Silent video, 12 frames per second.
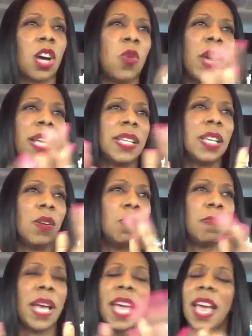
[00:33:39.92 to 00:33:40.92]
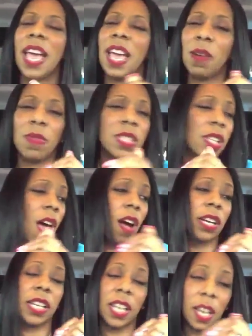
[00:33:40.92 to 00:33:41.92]
quick little, but it was
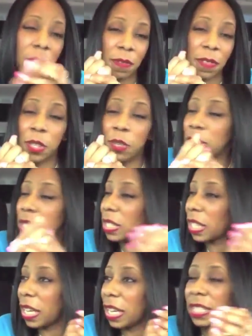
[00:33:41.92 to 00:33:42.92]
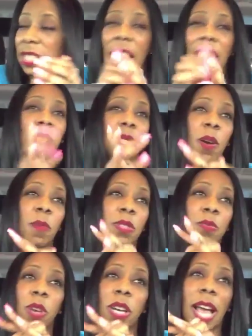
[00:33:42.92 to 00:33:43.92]
long enough for you to see exactly what
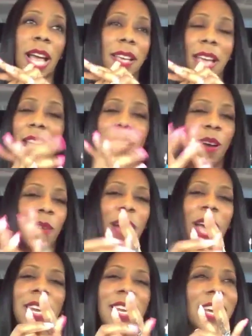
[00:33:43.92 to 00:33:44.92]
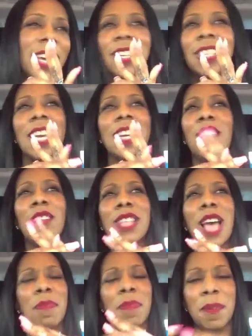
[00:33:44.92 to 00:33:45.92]
was what. Ain't no way nigga getting on
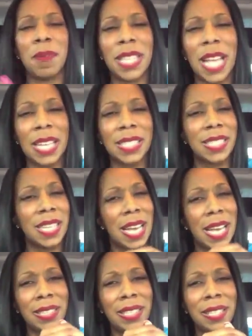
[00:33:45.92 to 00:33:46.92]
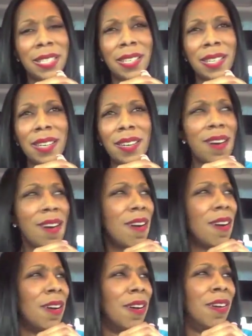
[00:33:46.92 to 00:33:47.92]
top of me with that shit.
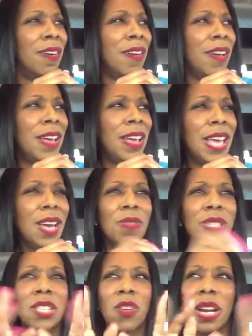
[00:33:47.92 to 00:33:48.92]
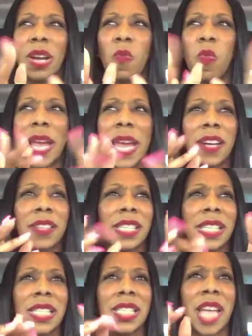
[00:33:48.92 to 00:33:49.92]
Oh, it was sort of
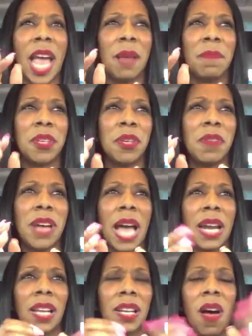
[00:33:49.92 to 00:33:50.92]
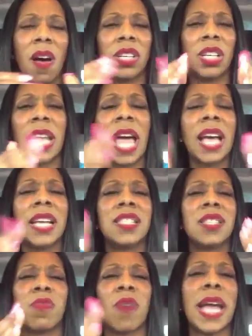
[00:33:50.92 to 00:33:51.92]
weirdly shaped too, kind of along the
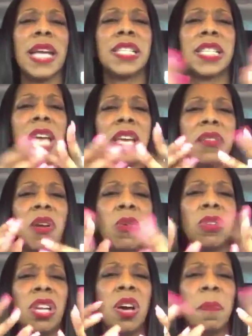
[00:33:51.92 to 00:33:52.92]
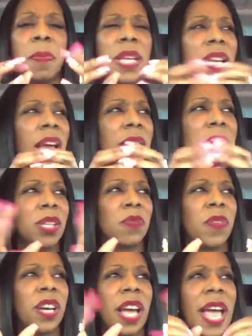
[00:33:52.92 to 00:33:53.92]
lines of Ray J, lumpy, like a
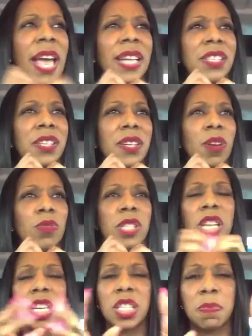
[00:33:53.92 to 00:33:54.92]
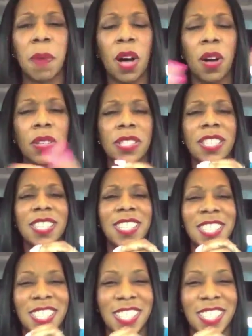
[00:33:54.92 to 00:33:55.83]
motherfucker had, tennis balls in his